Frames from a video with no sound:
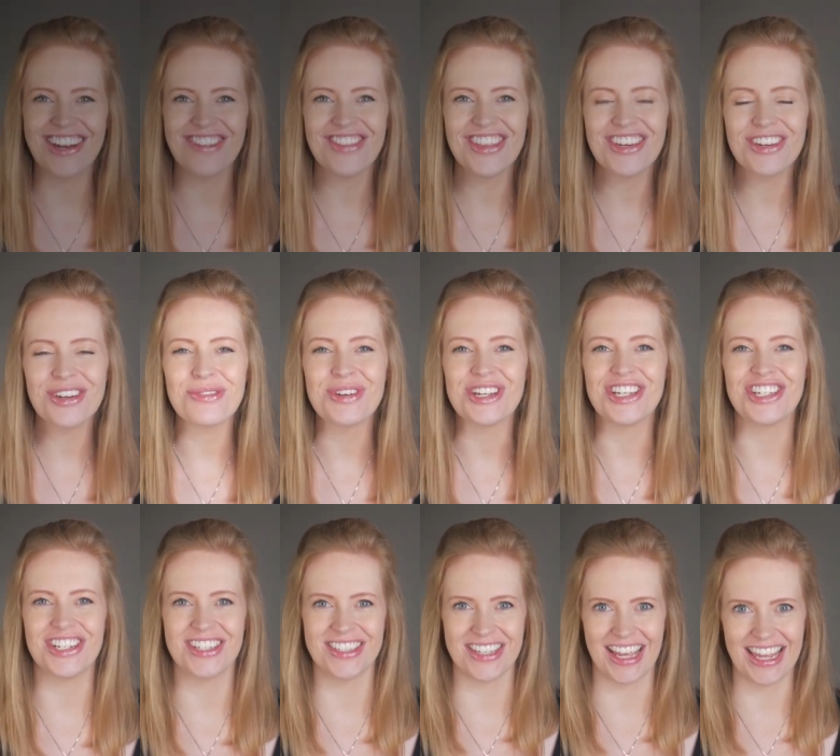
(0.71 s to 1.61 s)
of the
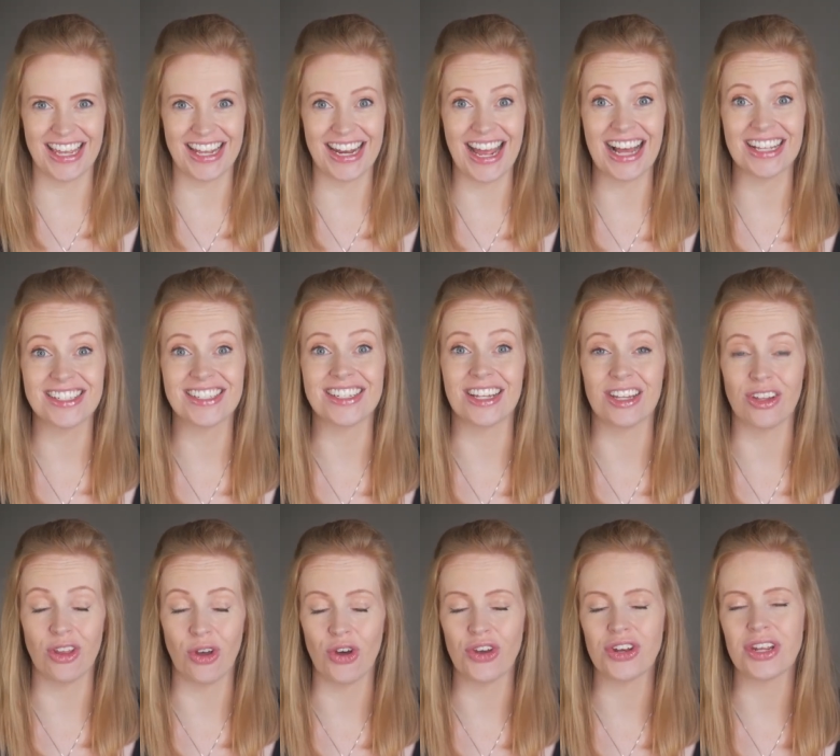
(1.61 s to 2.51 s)
questions I get asked a
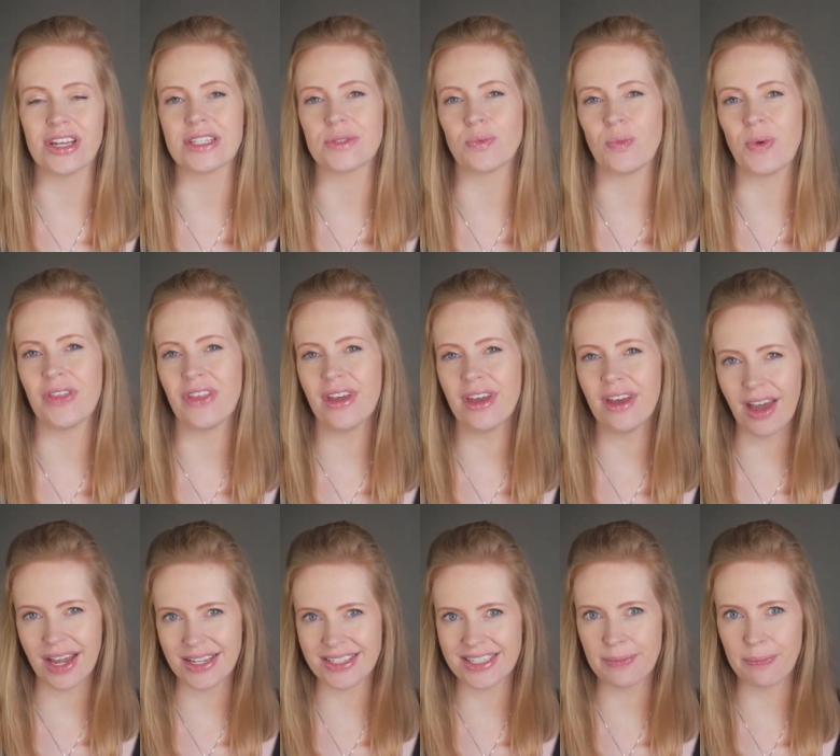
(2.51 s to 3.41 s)
lot is whether
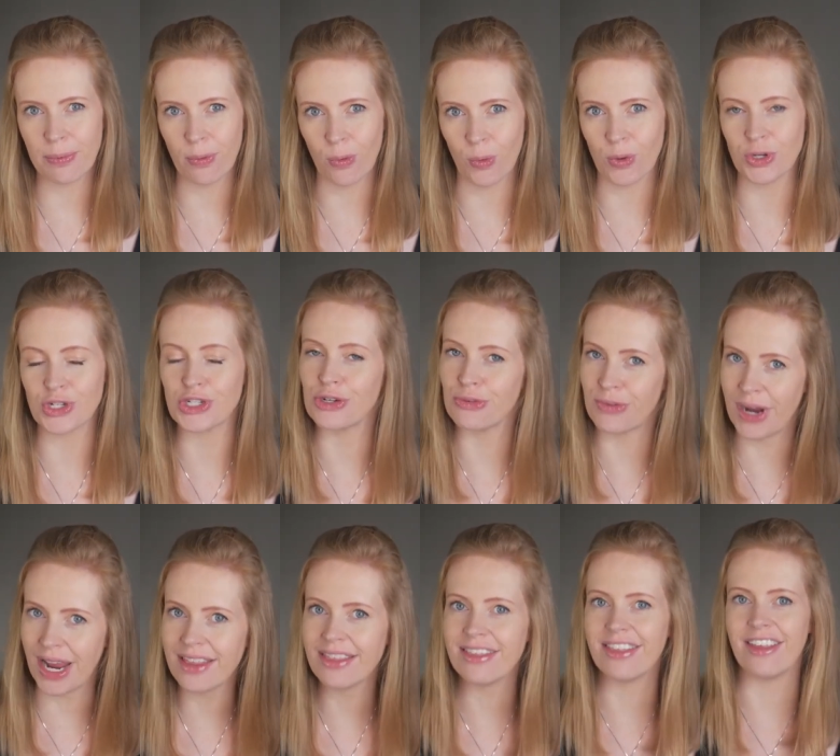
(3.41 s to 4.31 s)
I support
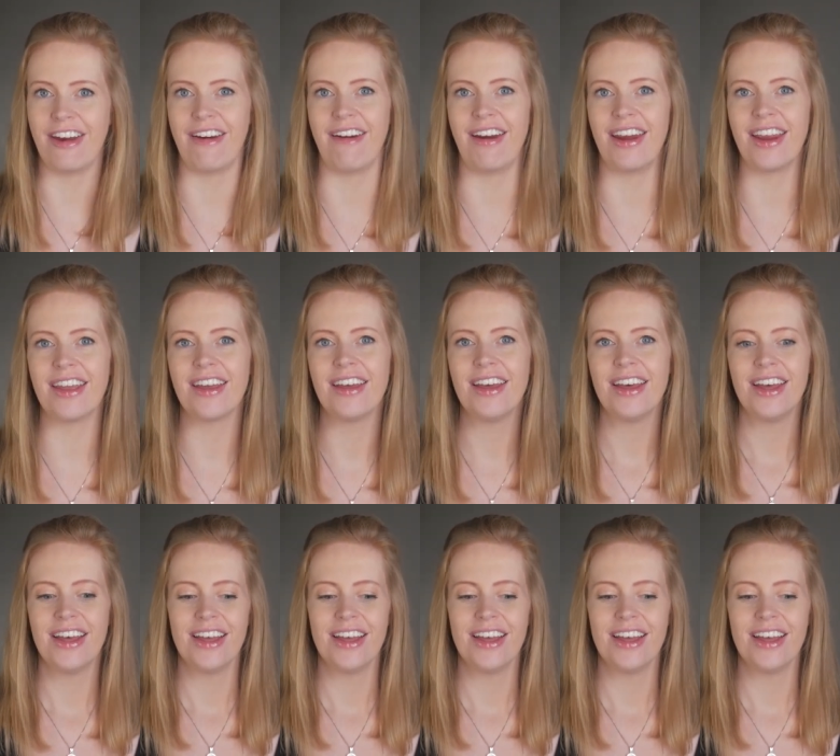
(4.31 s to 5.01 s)
terrain theory.